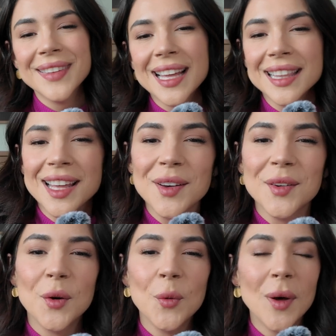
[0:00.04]

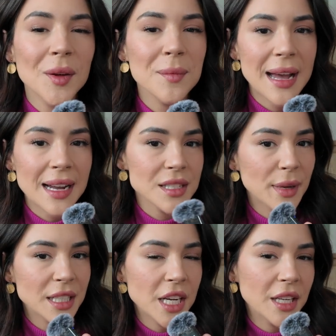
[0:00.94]
Hello, welcome back to
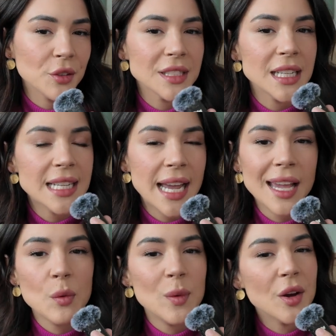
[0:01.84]
my channel.
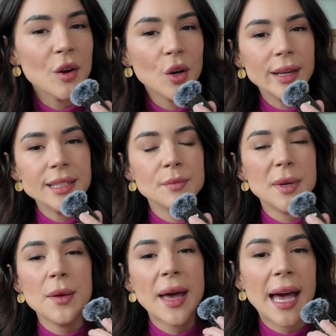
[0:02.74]
Today we are going to
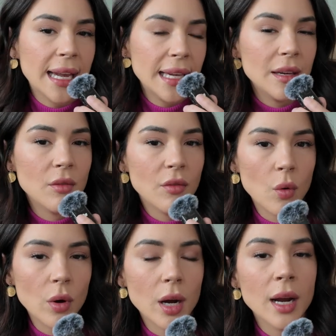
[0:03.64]
be packing
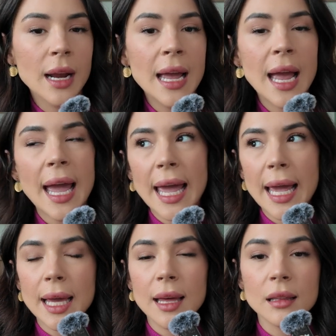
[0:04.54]
for
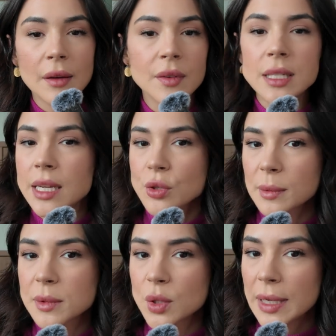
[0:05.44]
a 11-day
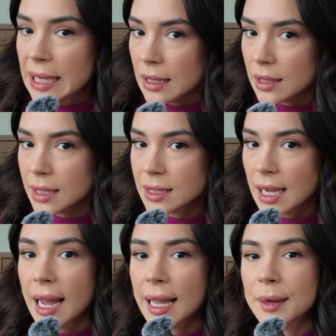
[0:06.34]
trip to England.
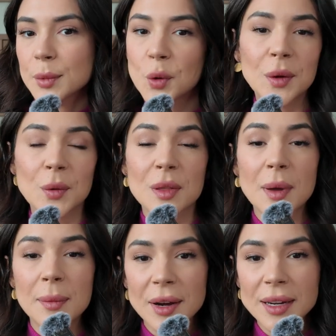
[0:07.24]
I am going with
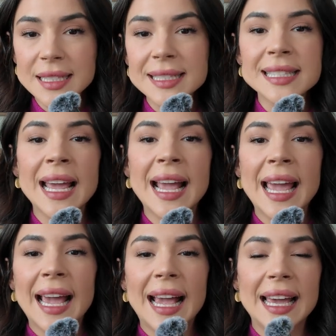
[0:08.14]
my parents
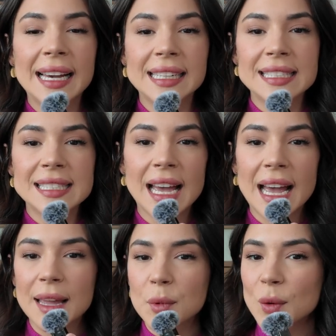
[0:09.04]
and
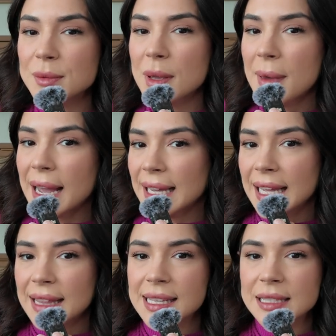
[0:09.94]
I am going to be packing
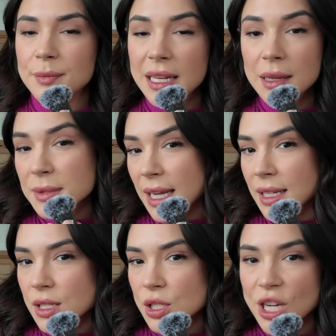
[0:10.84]
in this
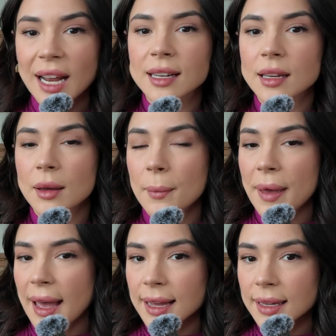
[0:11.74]
medium-sized checked
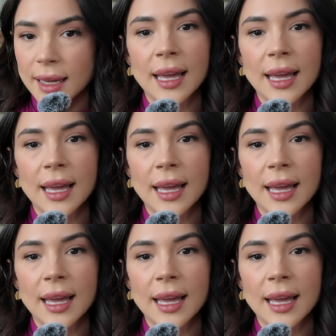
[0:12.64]
bag